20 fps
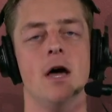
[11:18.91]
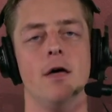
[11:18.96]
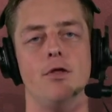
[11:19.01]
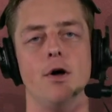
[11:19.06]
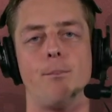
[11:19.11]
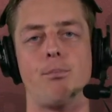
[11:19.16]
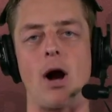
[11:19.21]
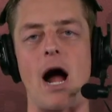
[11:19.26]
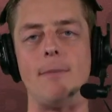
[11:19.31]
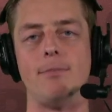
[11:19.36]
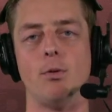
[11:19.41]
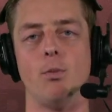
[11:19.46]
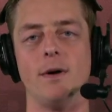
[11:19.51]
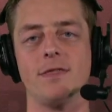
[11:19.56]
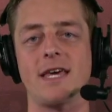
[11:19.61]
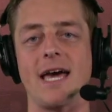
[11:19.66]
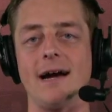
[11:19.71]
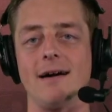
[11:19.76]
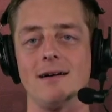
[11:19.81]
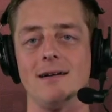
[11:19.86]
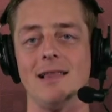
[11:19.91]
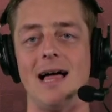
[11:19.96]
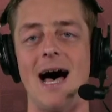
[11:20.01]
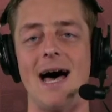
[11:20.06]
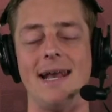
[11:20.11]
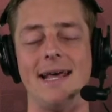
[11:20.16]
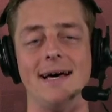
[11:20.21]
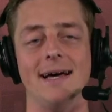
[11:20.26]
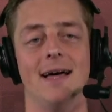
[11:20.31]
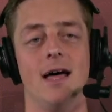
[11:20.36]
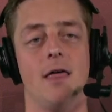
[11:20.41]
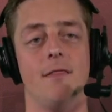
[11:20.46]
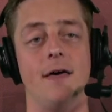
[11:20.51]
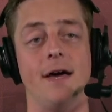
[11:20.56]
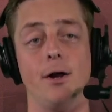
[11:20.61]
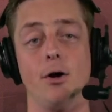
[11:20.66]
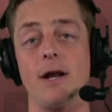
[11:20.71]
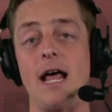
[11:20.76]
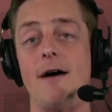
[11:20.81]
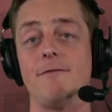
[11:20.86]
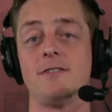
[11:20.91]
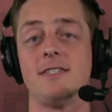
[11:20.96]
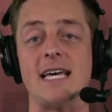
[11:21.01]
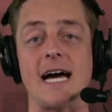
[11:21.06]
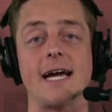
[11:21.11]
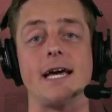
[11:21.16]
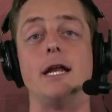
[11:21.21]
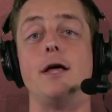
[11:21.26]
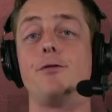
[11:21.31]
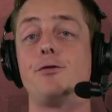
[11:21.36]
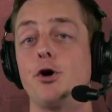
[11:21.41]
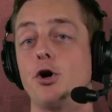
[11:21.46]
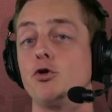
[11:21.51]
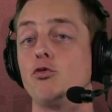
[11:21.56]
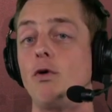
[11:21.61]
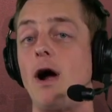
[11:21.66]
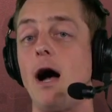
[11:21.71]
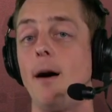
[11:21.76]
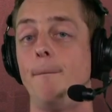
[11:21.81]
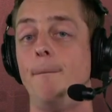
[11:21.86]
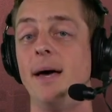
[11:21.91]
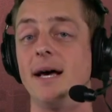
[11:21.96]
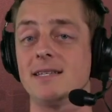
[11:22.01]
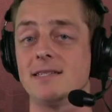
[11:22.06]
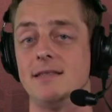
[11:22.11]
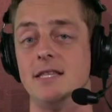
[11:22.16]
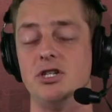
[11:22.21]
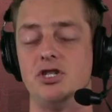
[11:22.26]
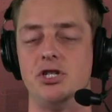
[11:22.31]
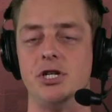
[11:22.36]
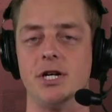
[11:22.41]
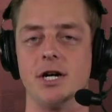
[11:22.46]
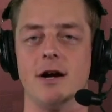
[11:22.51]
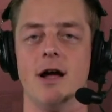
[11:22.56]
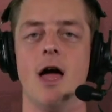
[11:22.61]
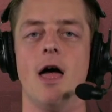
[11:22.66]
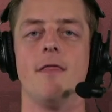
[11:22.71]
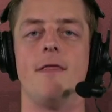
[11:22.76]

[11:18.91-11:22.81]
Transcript: The problem with Carolina, they don't have second and third round picks this year.